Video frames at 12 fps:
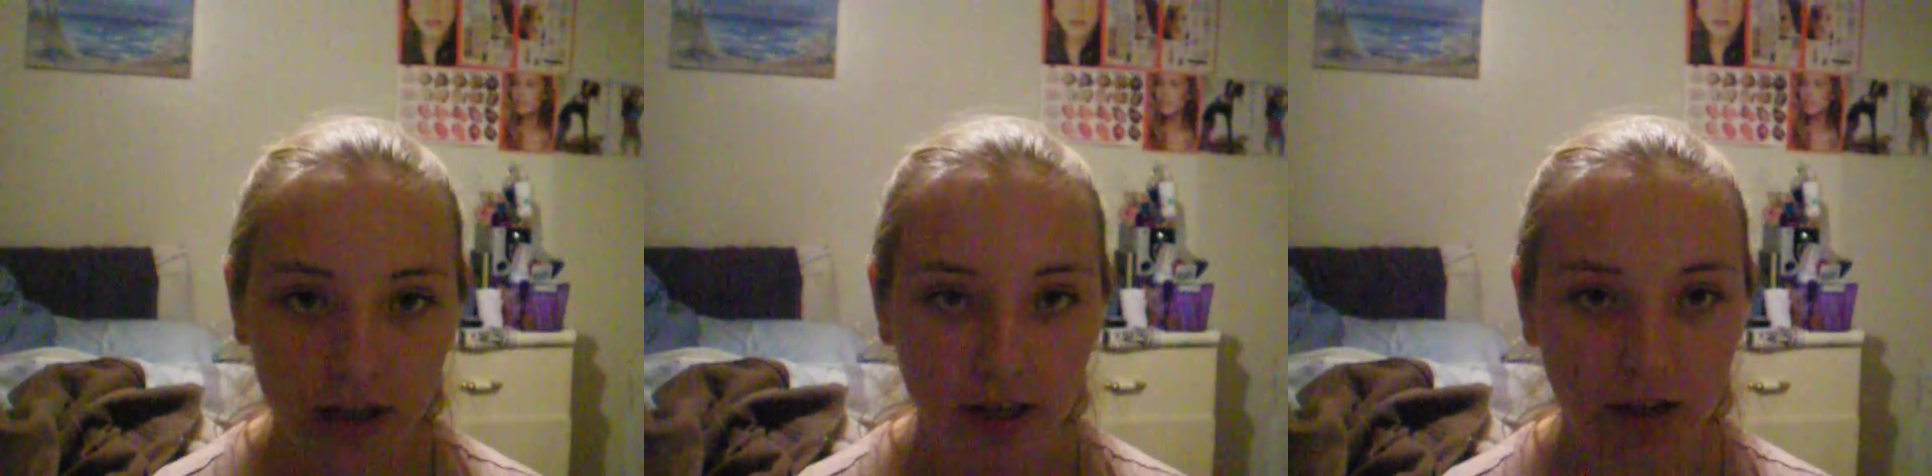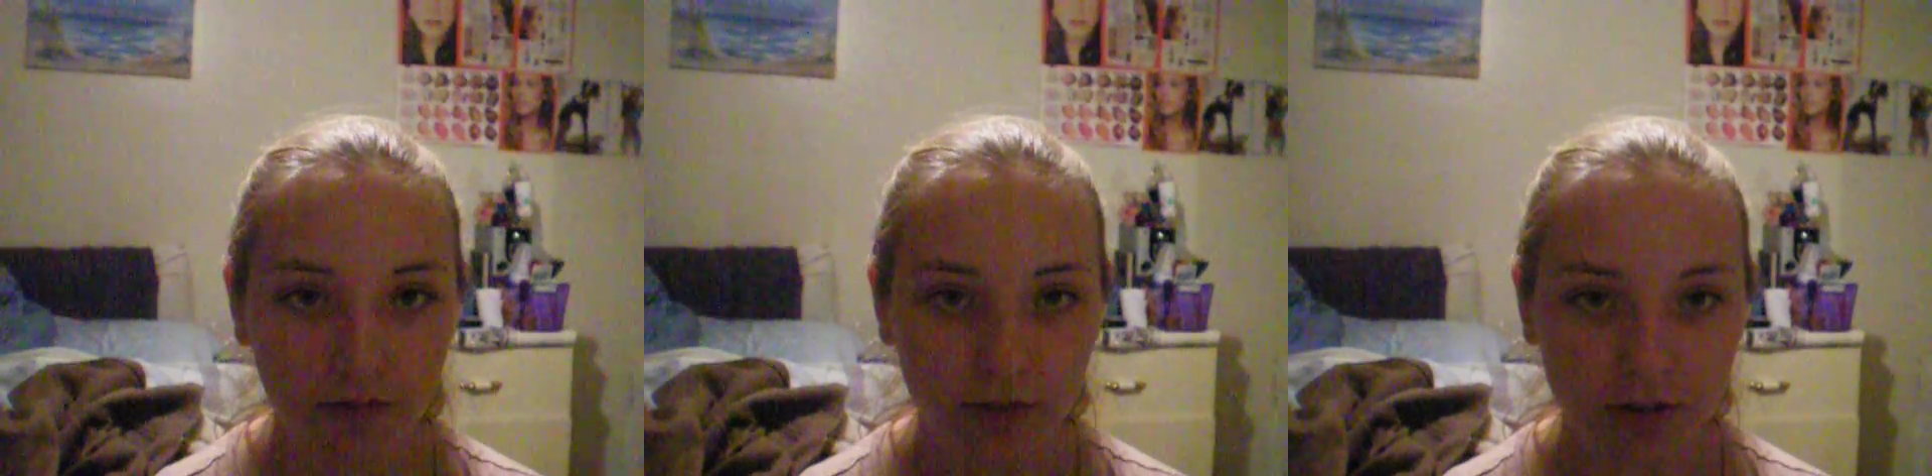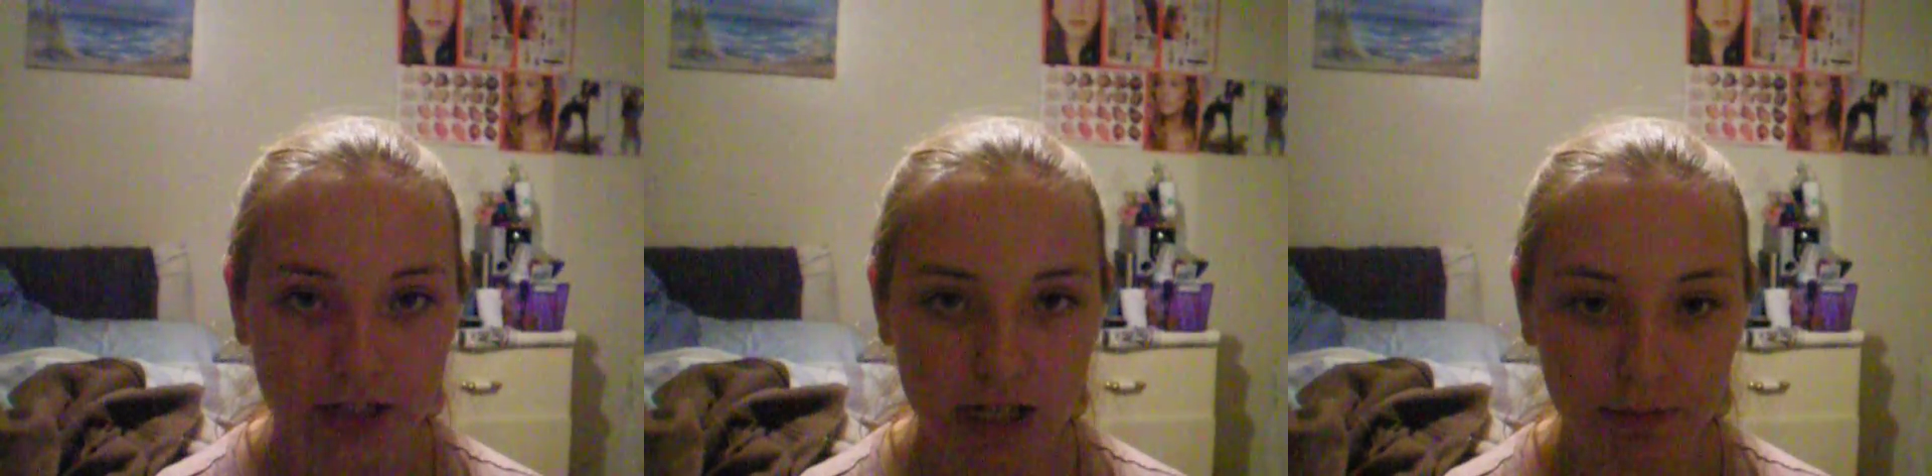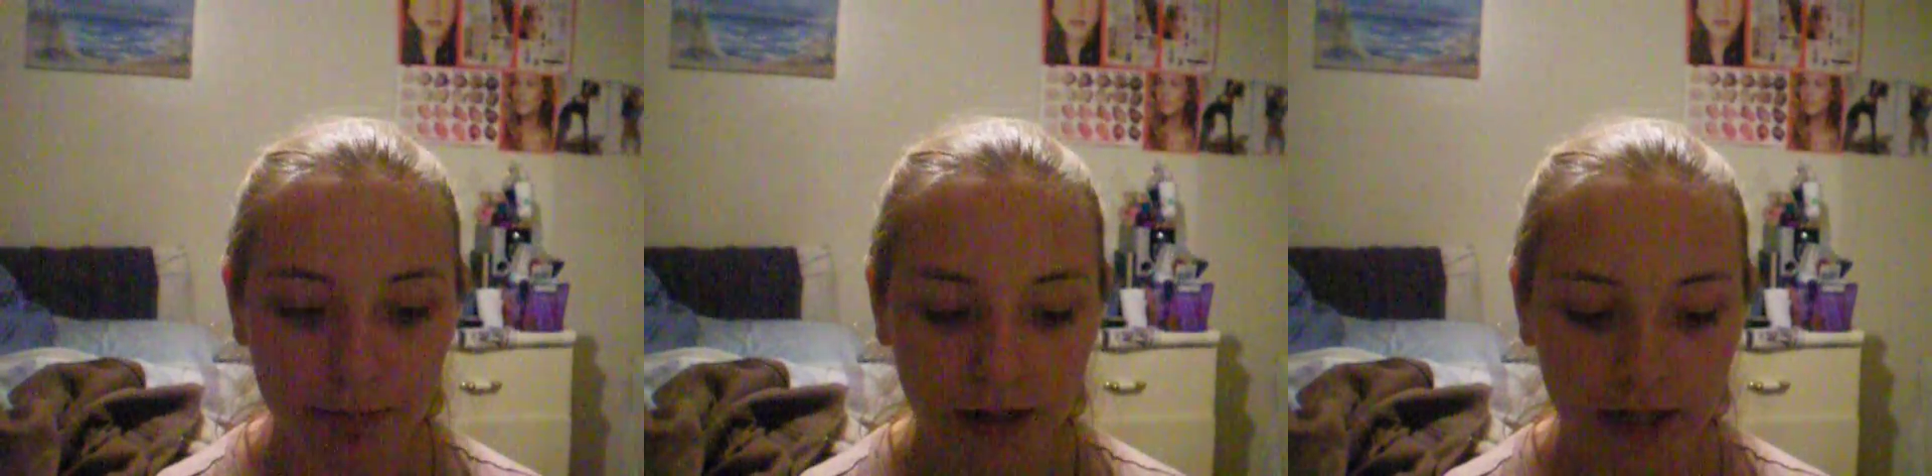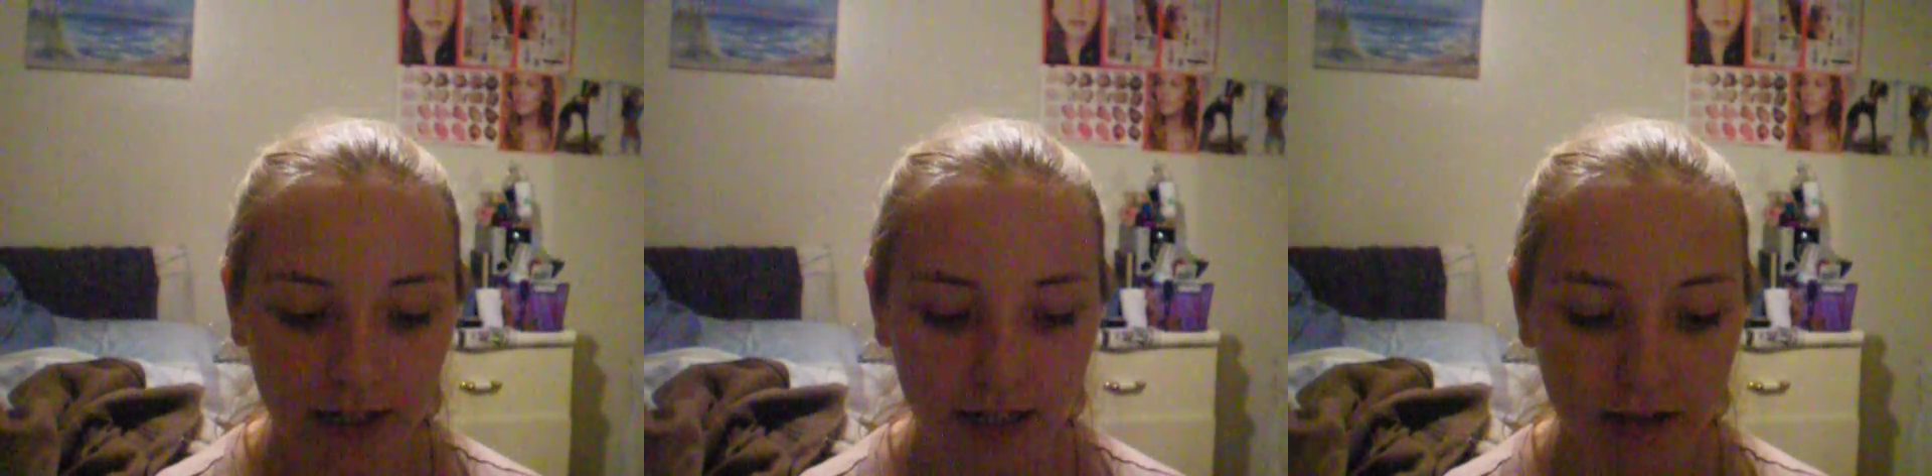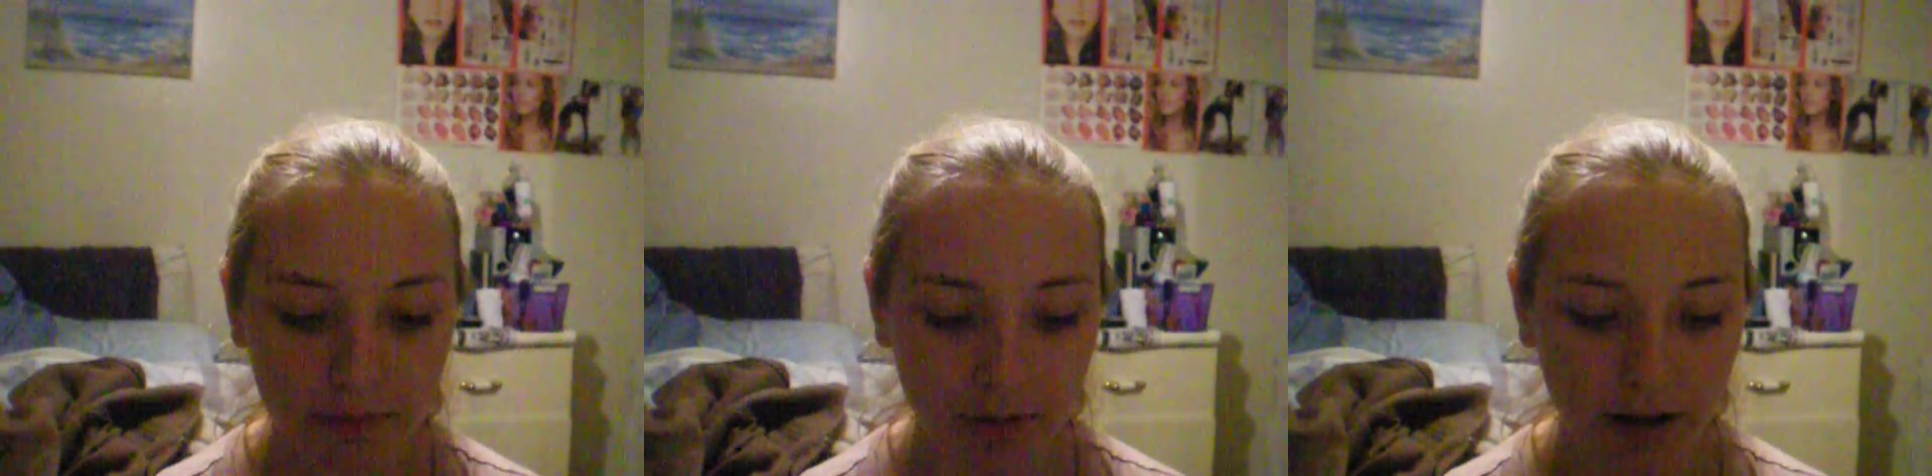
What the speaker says: if you're separating it